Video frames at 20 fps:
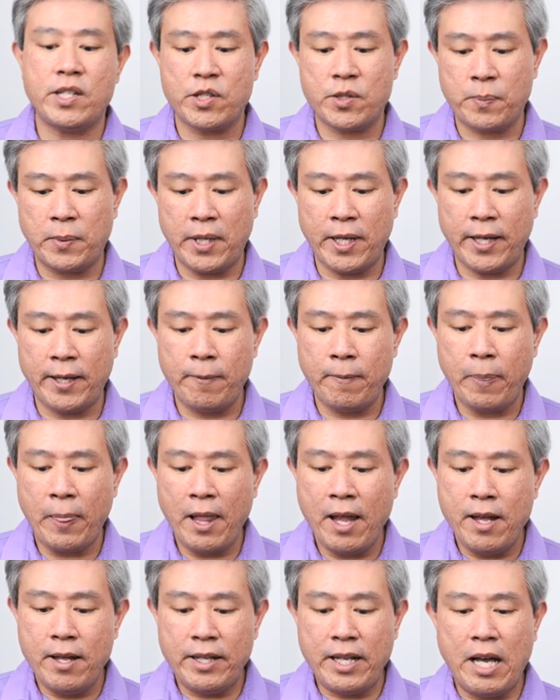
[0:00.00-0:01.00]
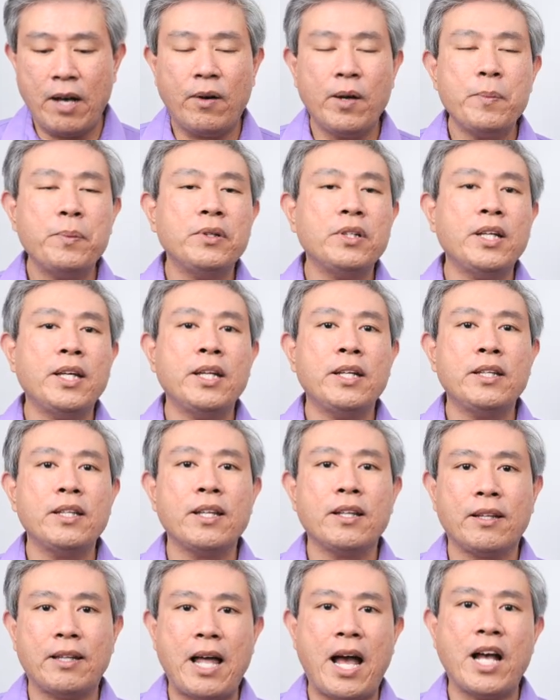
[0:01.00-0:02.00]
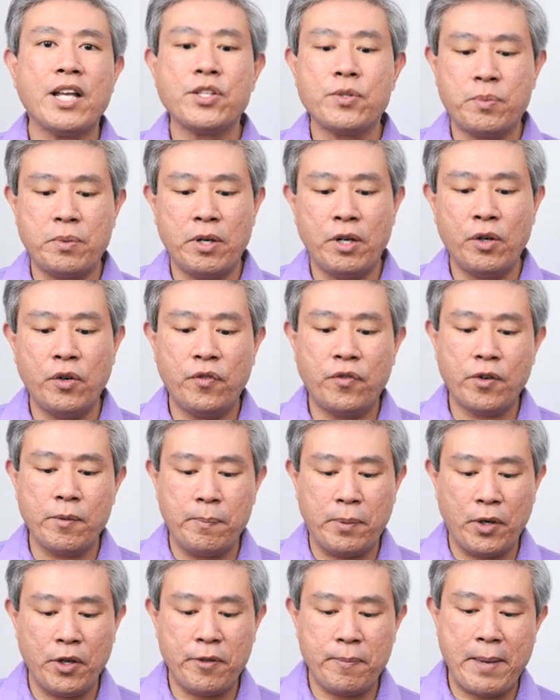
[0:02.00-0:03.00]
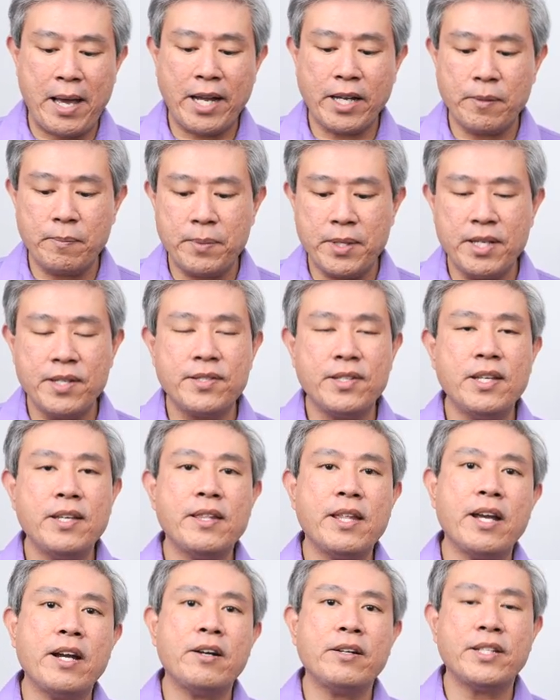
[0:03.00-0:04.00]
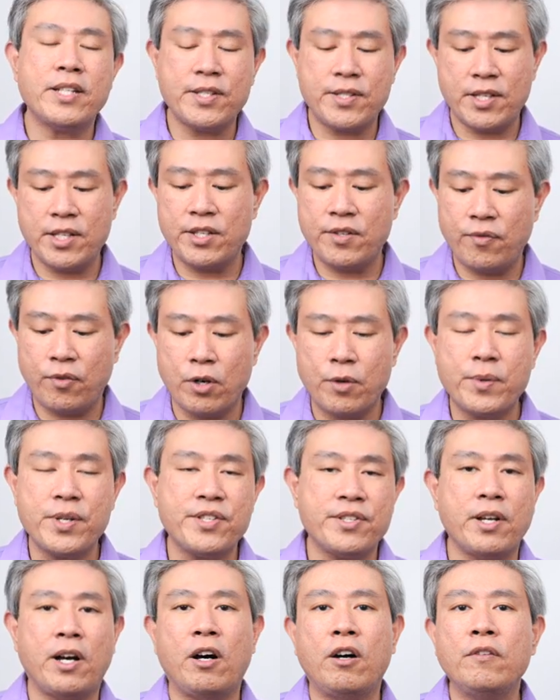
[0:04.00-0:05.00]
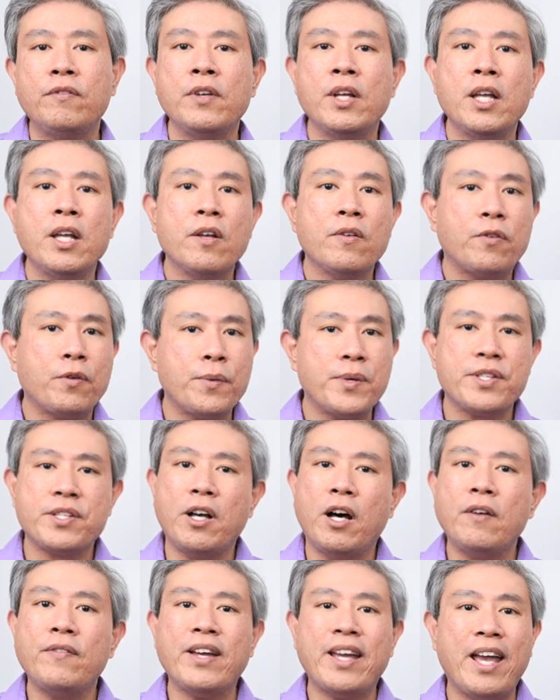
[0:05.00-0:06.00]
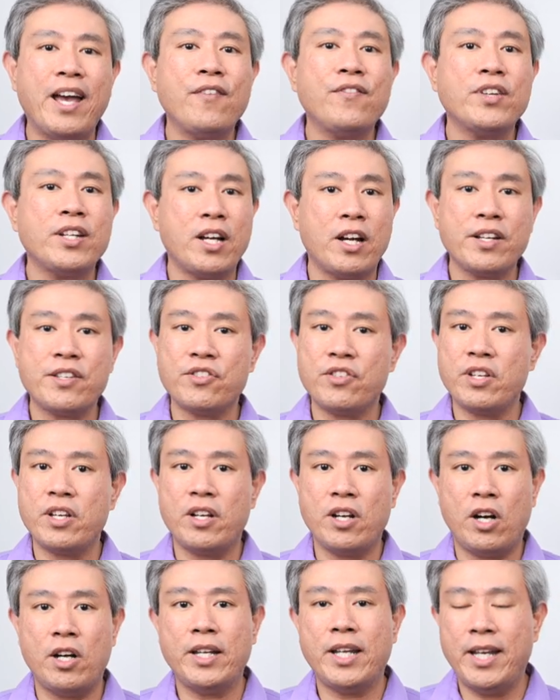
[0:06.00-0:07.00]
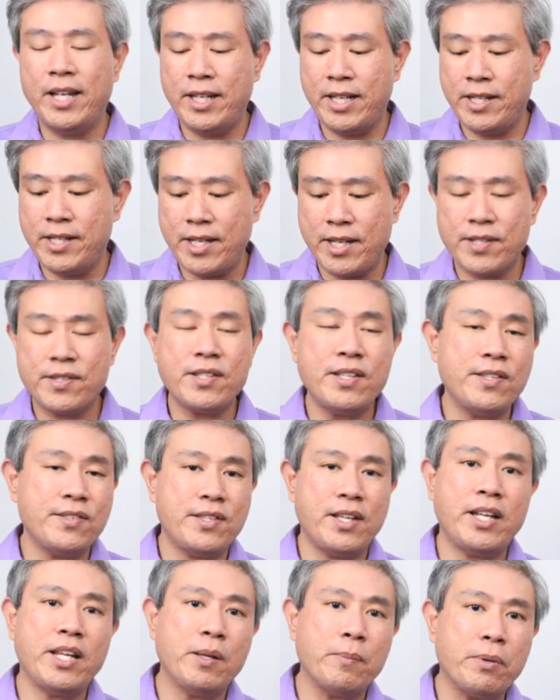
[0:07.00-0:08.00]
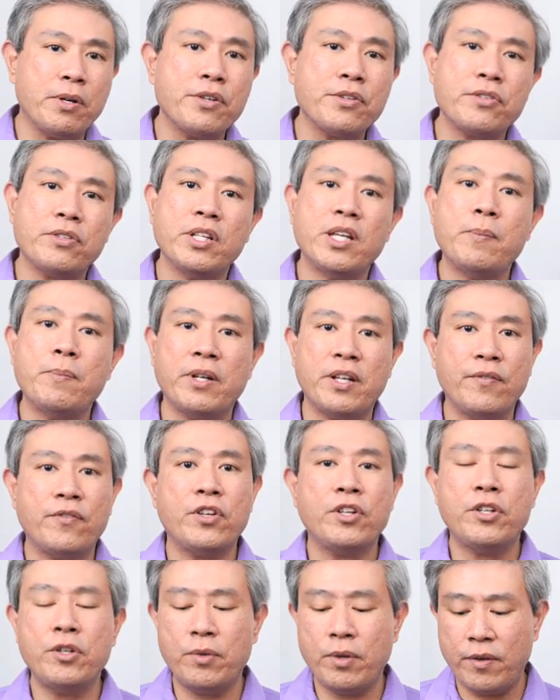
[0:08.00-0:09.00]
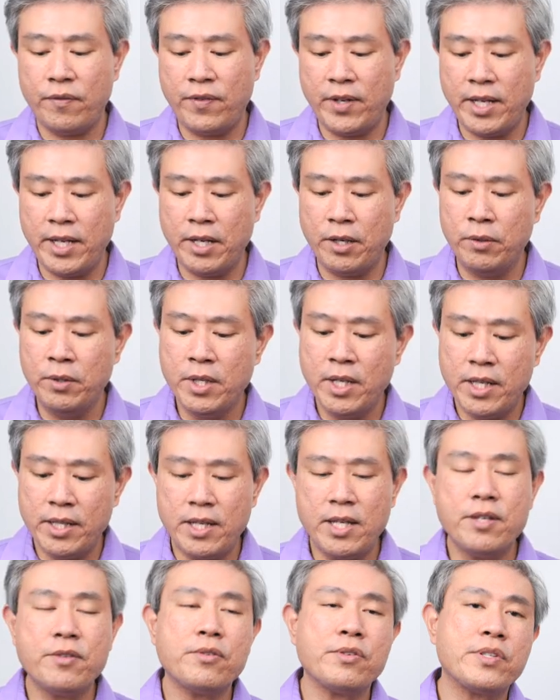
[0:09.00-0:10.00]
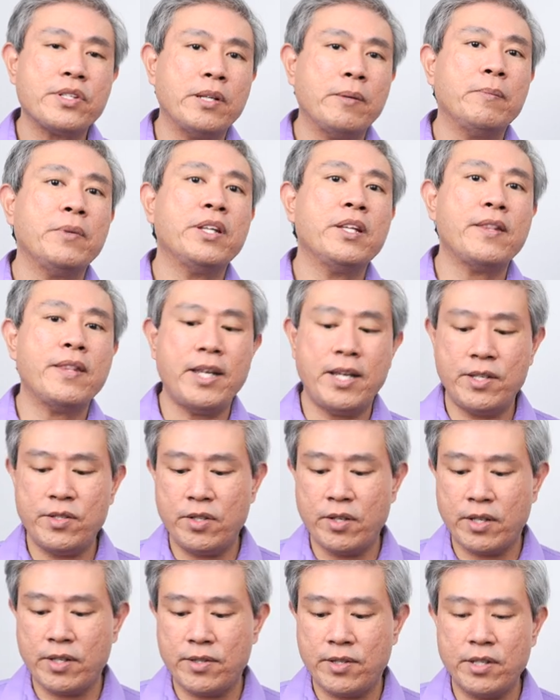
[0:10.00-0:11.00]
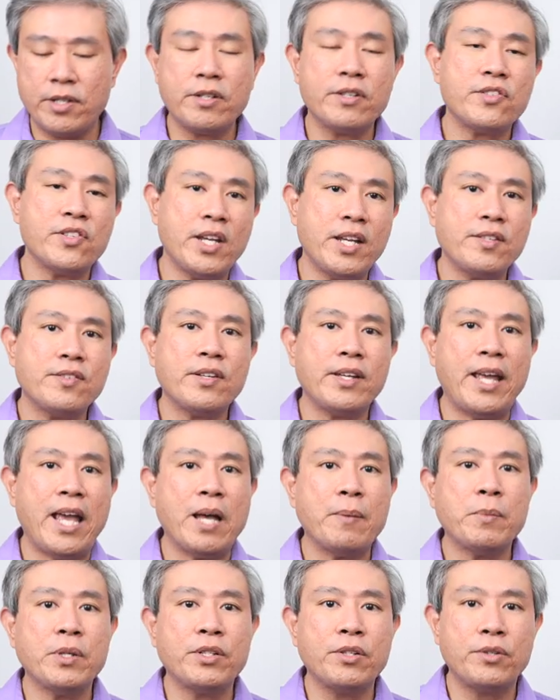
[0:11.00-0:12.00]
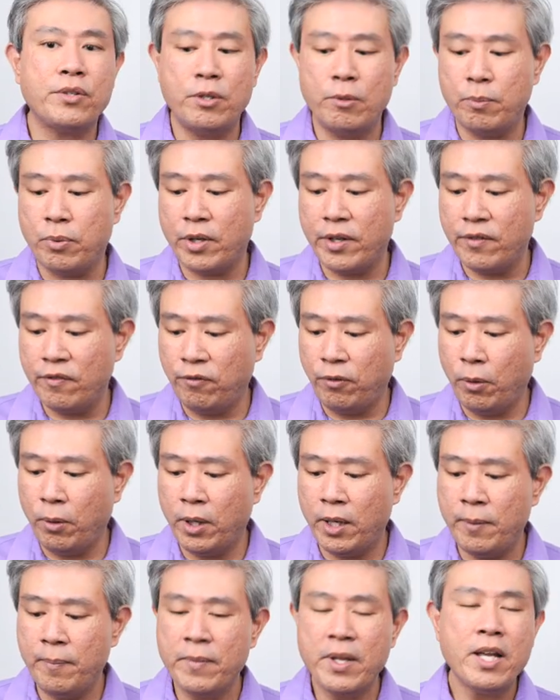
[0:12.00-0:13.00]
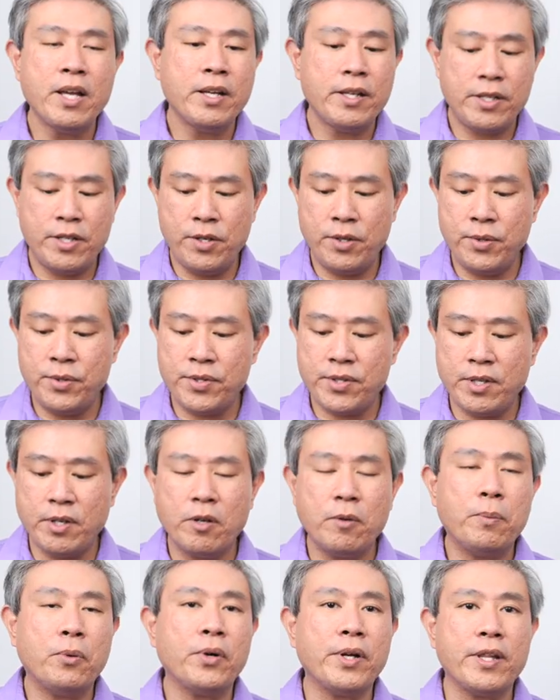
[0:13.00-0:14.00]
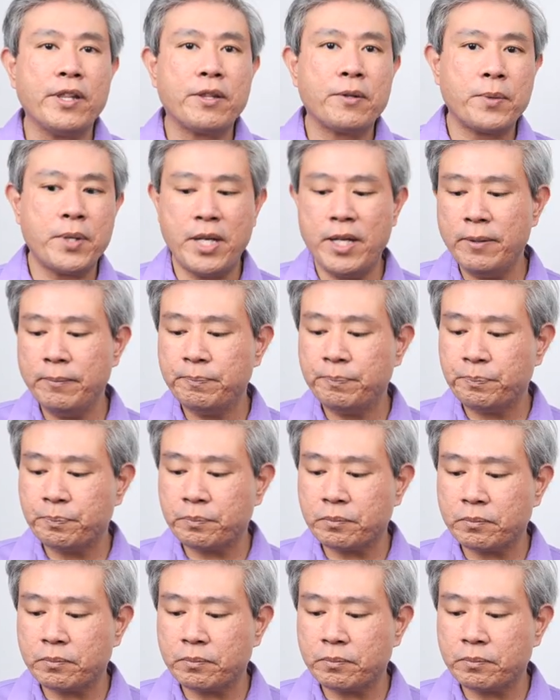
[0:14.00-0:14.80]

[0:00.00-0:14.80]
display. Now, I put in the last Pro for both Mac and PC there. This is for Resolve. For Resolve, I haven't actually gone in and tested these settings personally, but if you're doing video, these are some of the things to consider. Change the gamma to 2.4, use 0.3,